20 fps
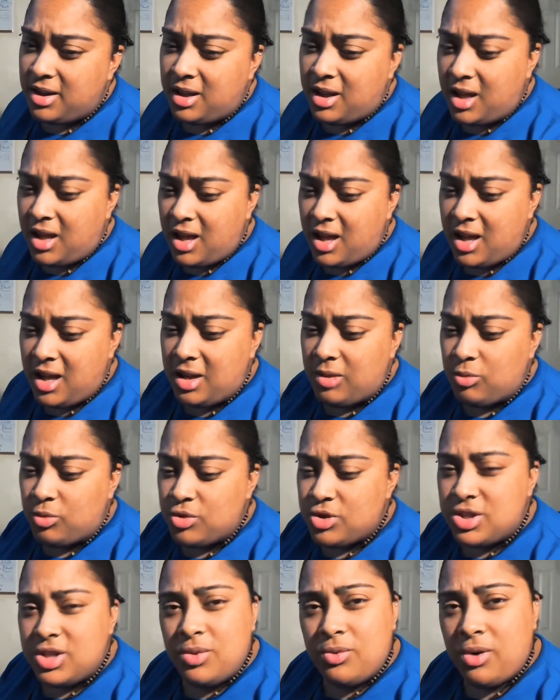And we'll
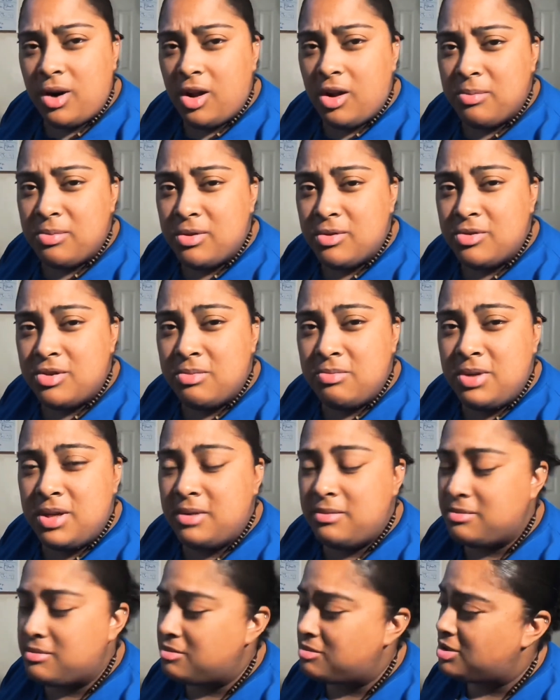see where I upload the beat
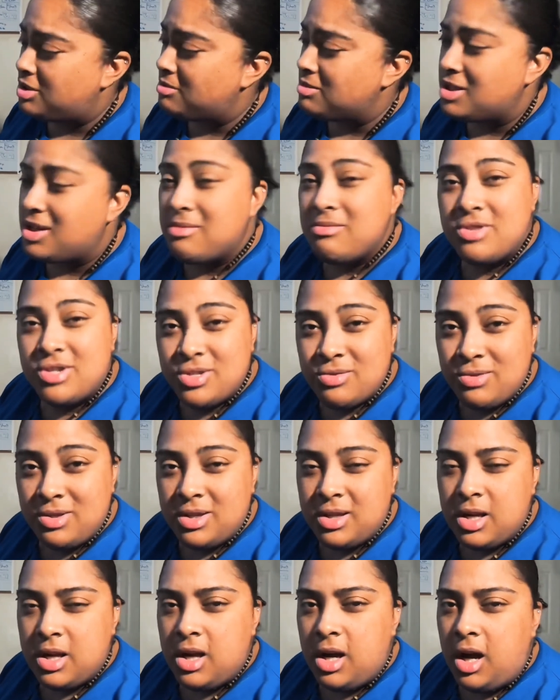sometime this week.
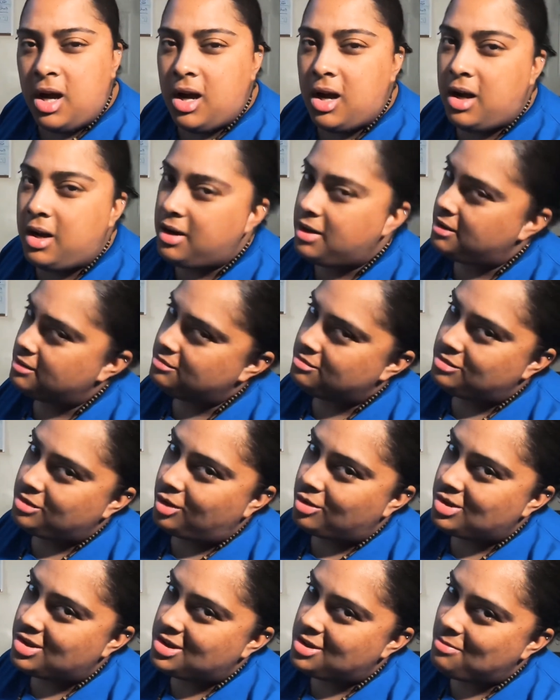
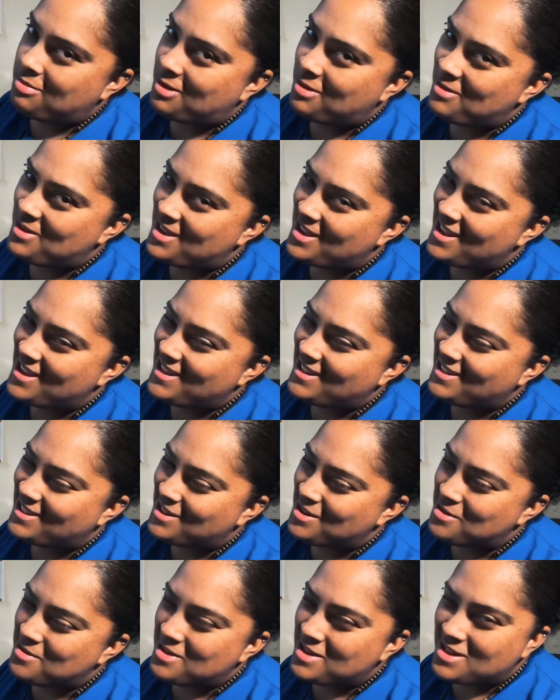Don't sleep on me as
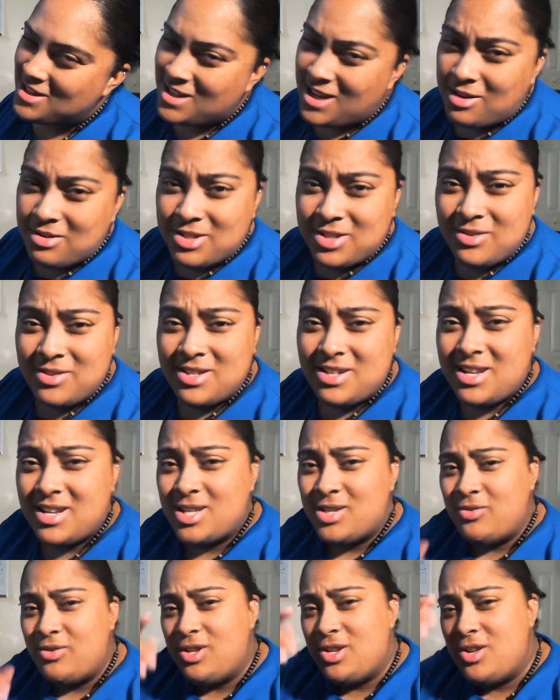always. I'll see you in the
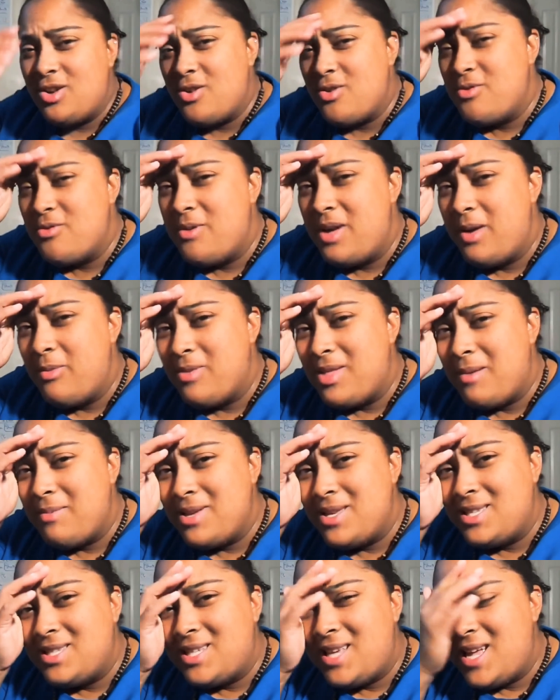next video. And with that
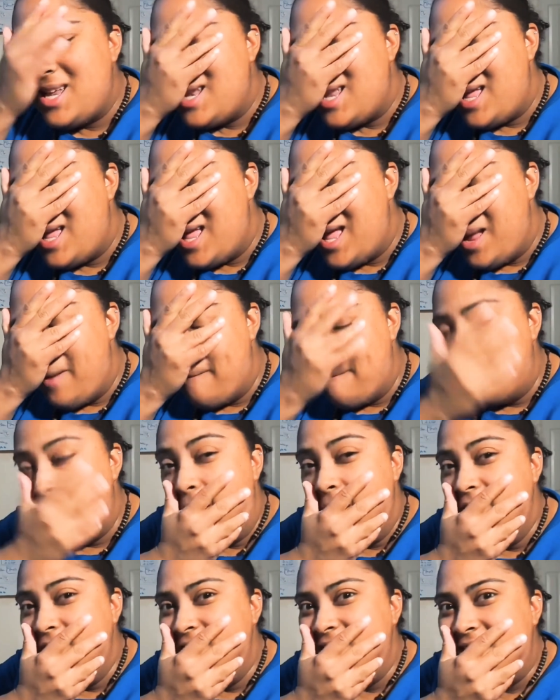being said,
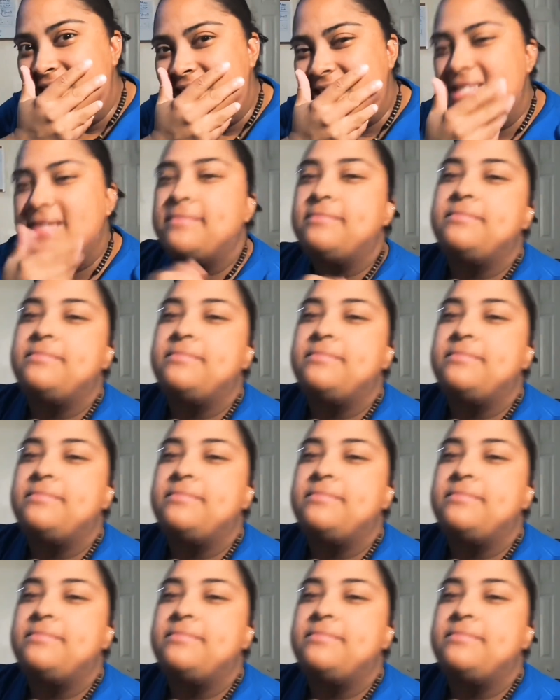peace.